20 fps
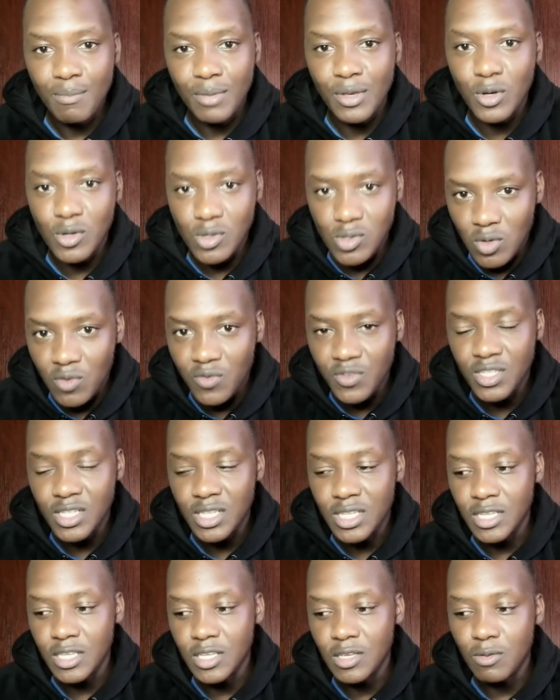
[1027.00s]
because
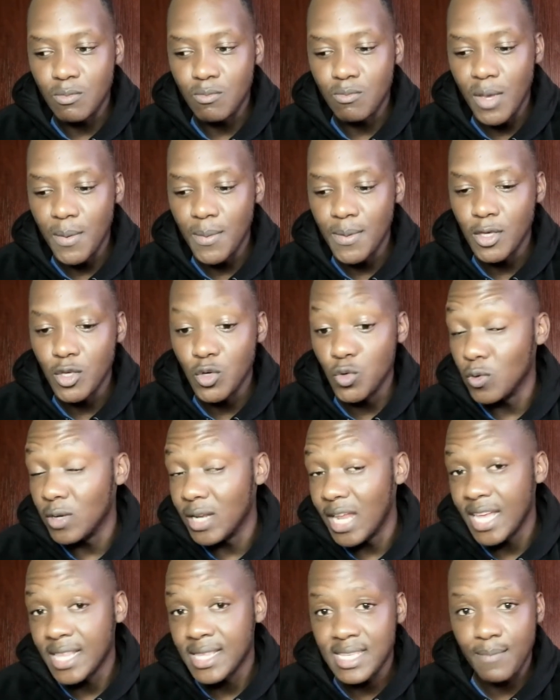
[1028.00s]
obviously maybe you
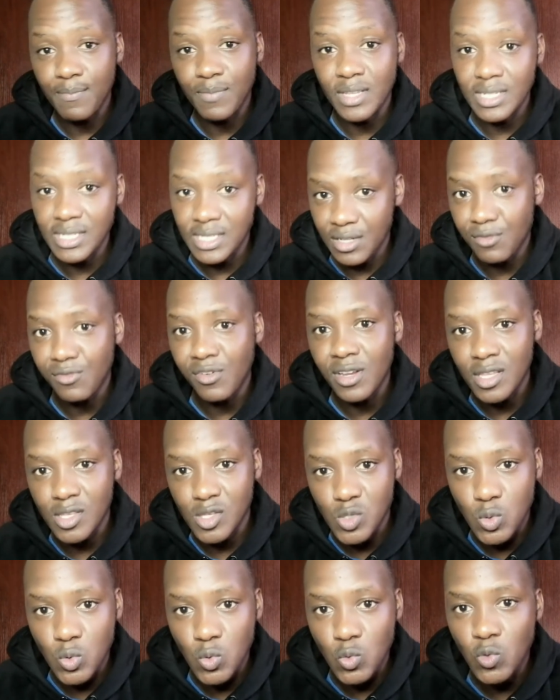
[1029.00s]
learn something different at
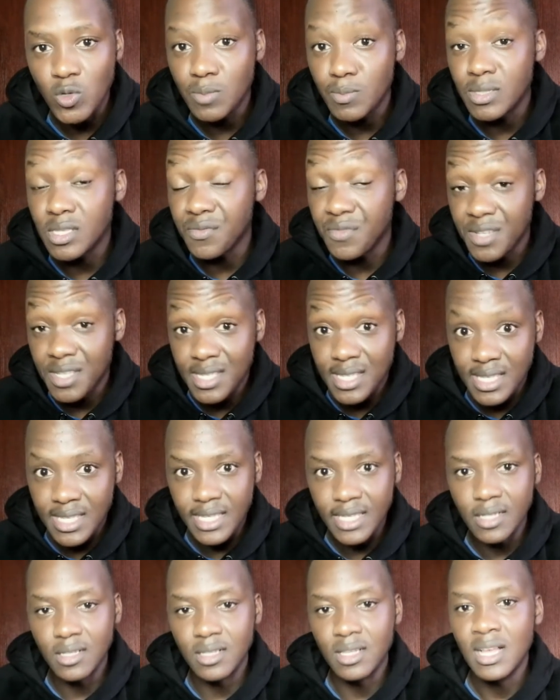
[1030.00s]
school, a specific
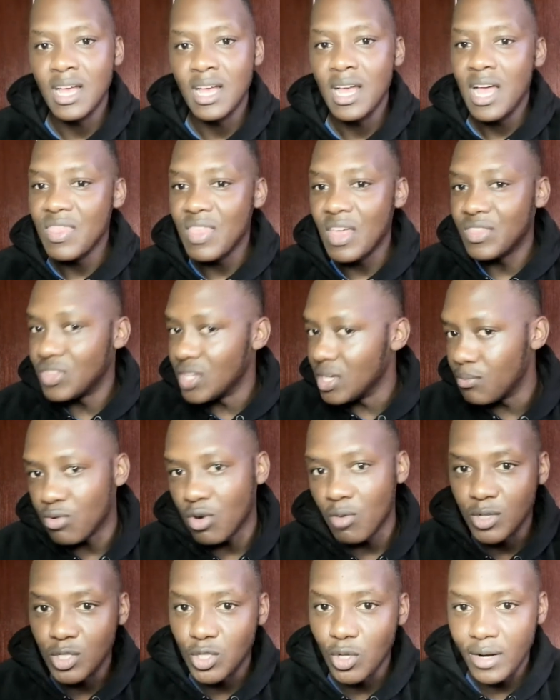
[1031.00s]
skill that they
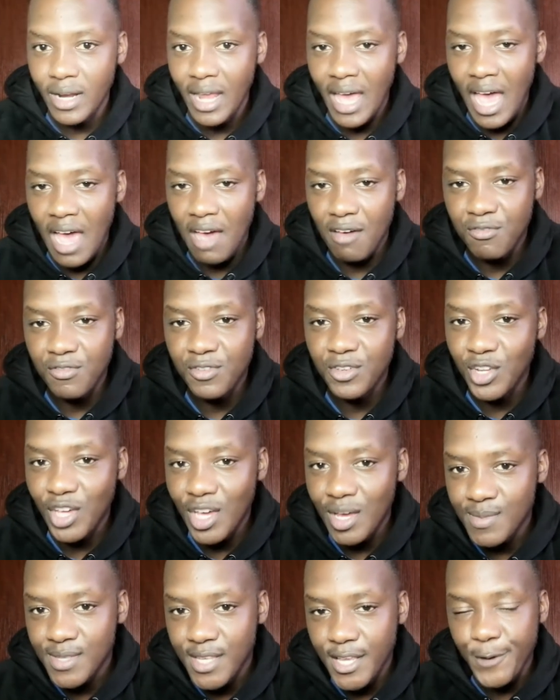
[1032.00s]
probably don't have. You
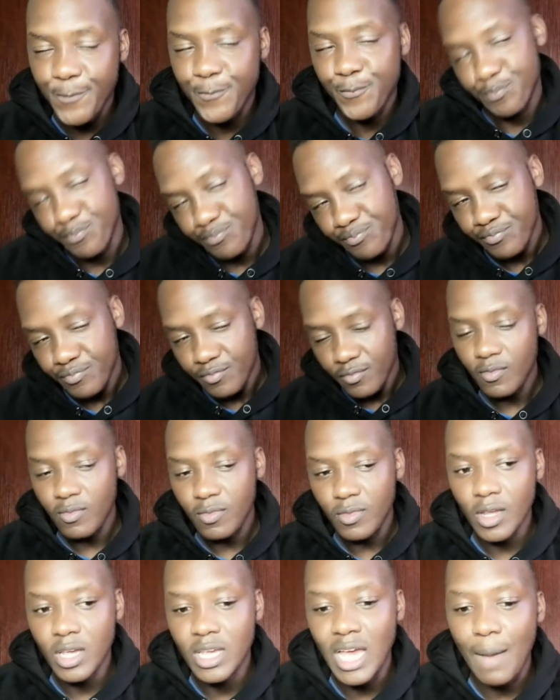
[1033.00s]
get what I'm saying?
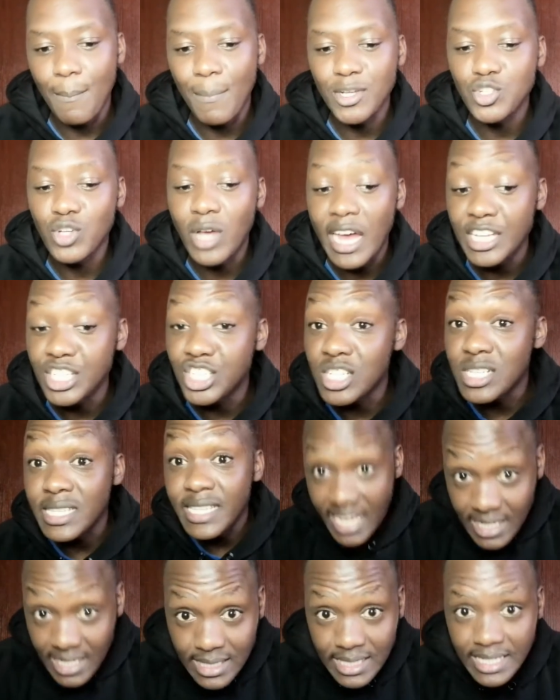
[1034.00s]
Yeah, but you can't
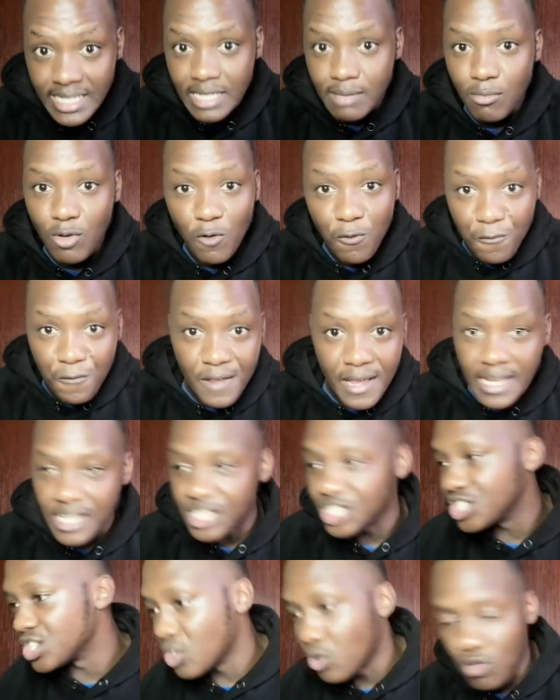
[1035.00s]
just get in more free
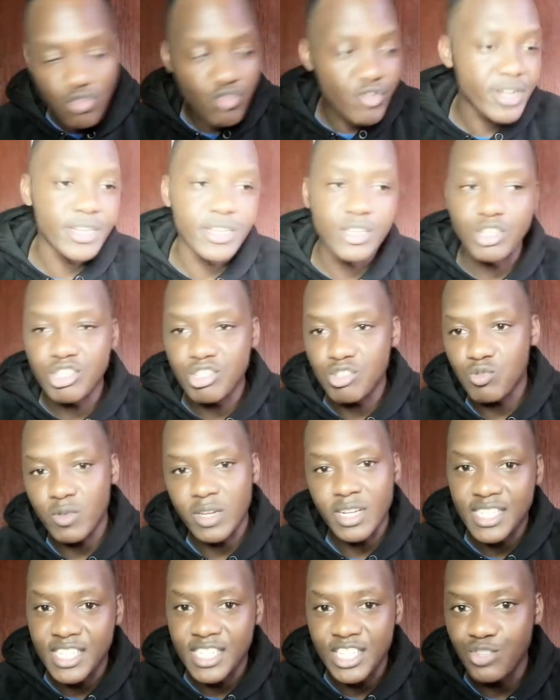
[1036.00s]
and just already just
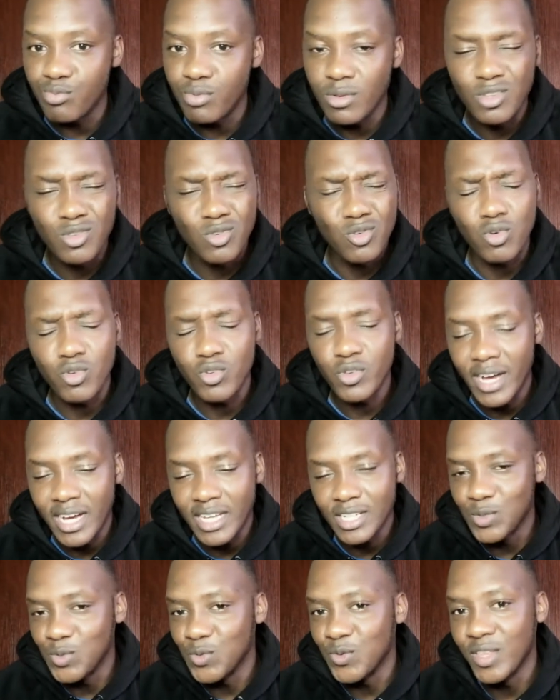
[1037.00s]
want to teach. No, you
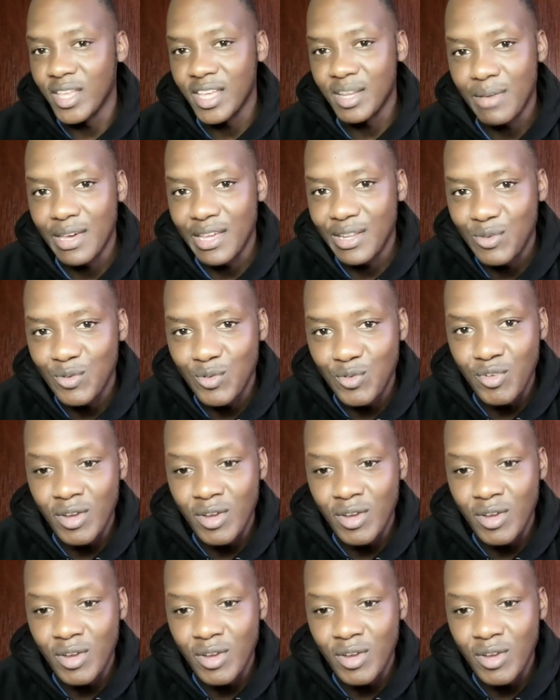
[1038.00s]
can't do that, man.